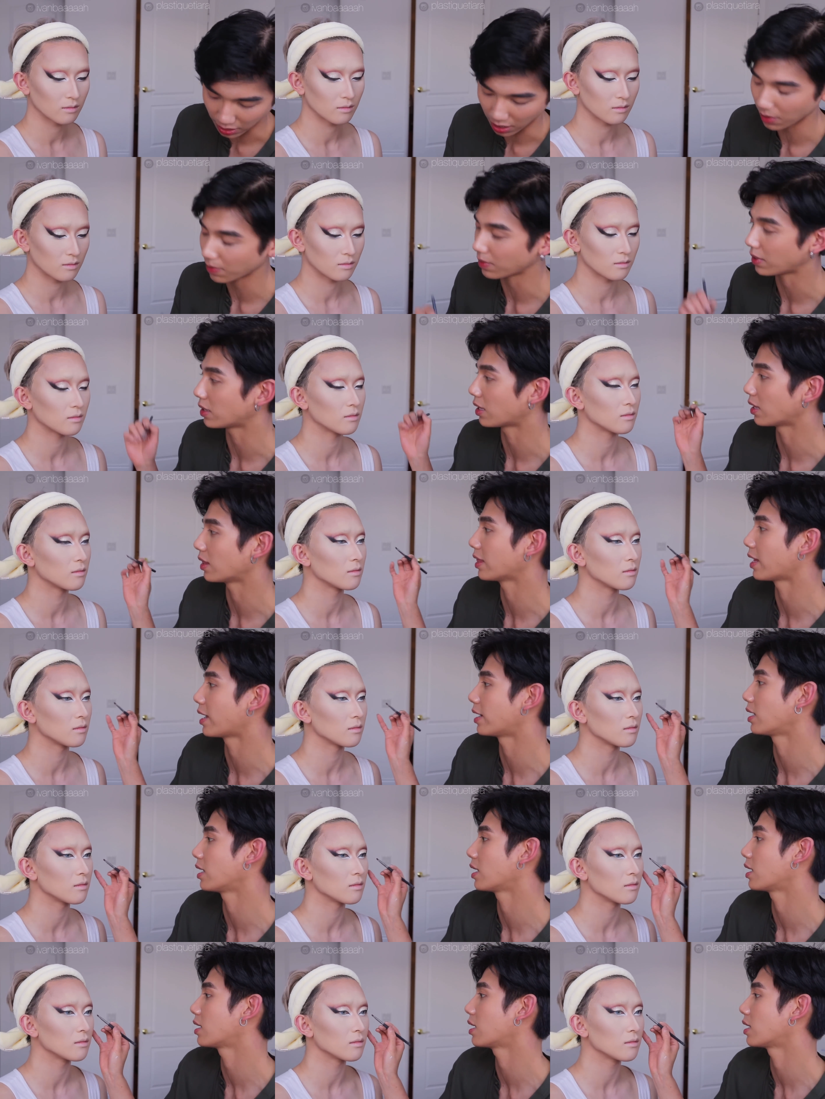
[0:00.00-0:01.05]
Speaker 1: top and mm -hmm. then
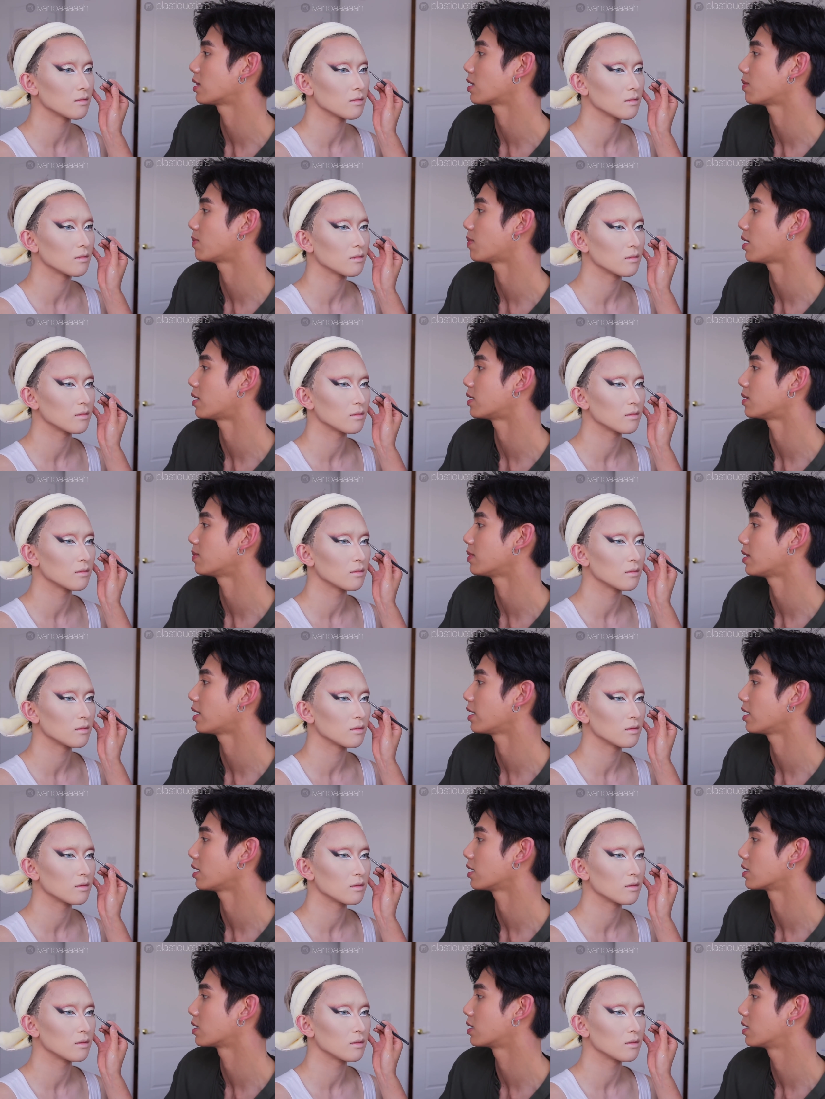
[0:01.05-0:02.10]
lining it mm-hmm. at the bottom
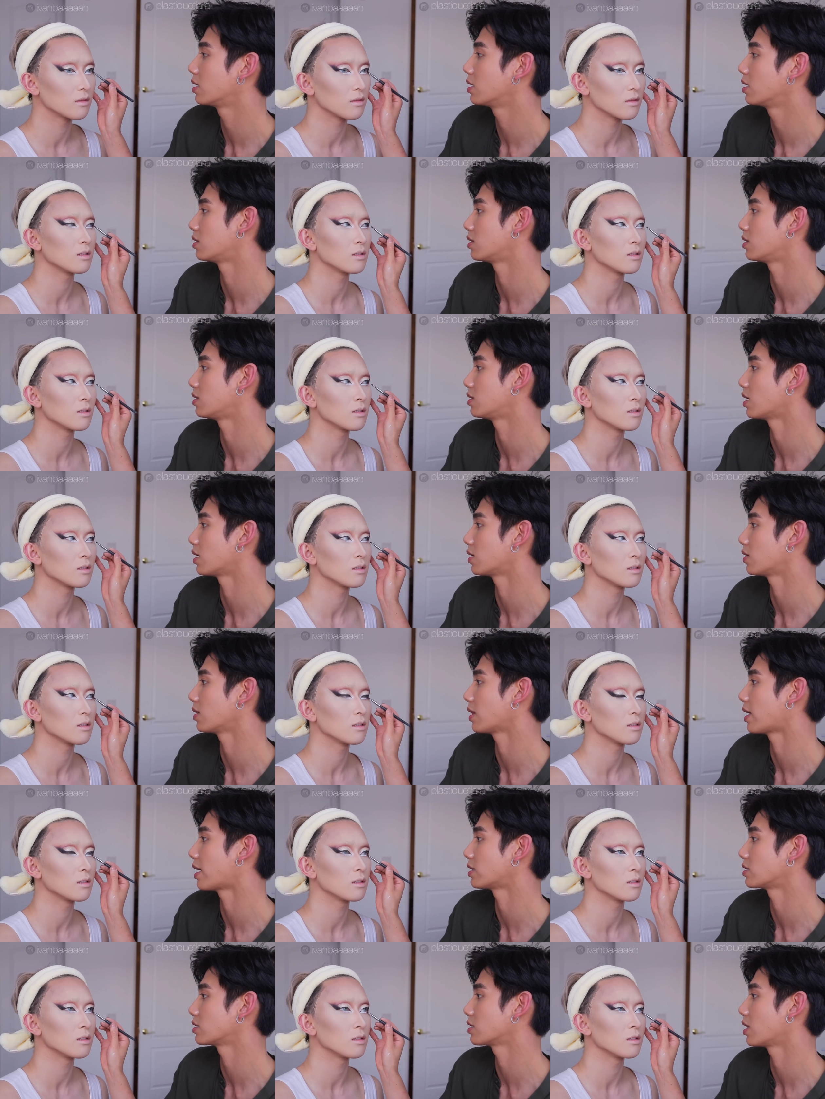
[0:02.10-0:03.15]
line, not a
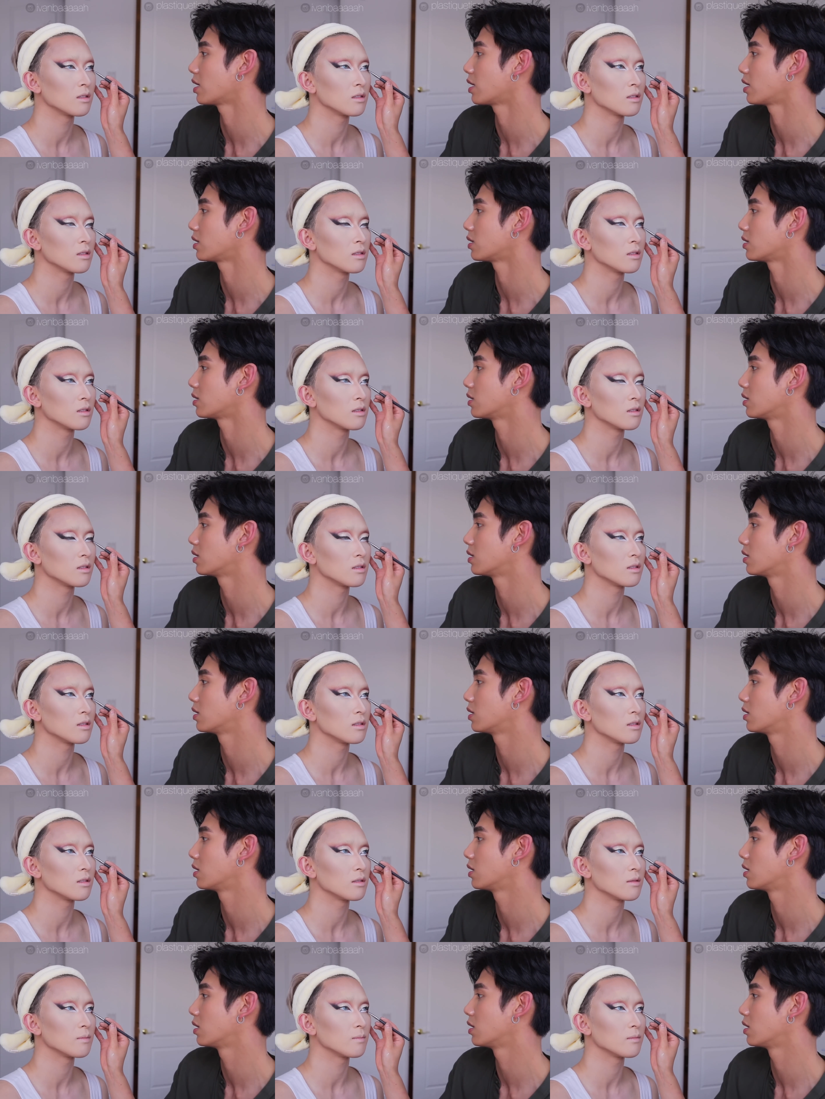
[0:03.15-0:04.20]
lash line. Mm
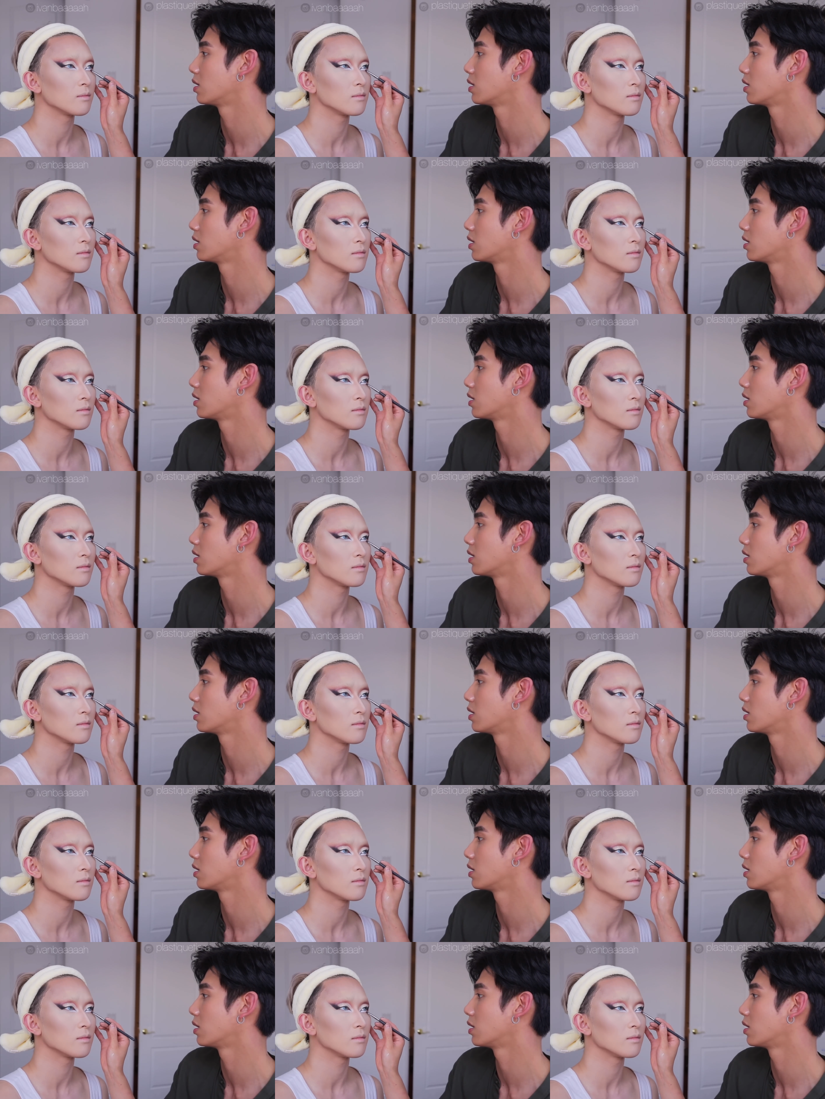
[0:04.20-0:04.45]
-hmm.